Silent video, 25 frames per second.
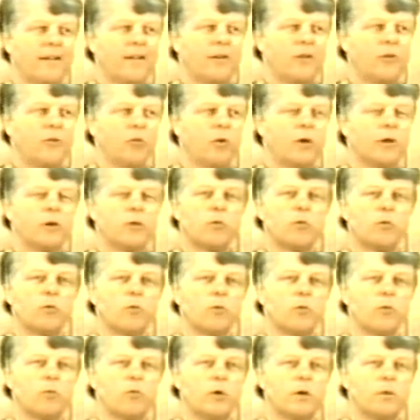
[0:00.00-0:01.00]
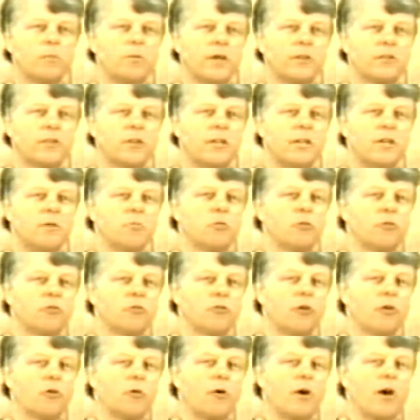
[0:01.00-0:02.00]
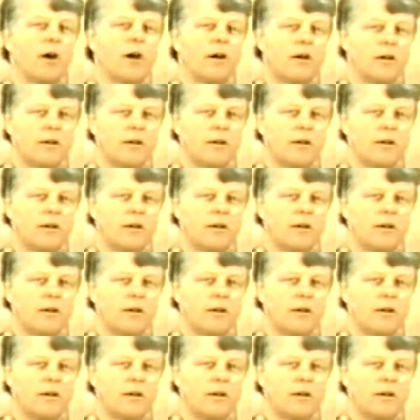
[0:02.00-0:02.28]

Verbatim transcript: What, what about the Hebrew Torah?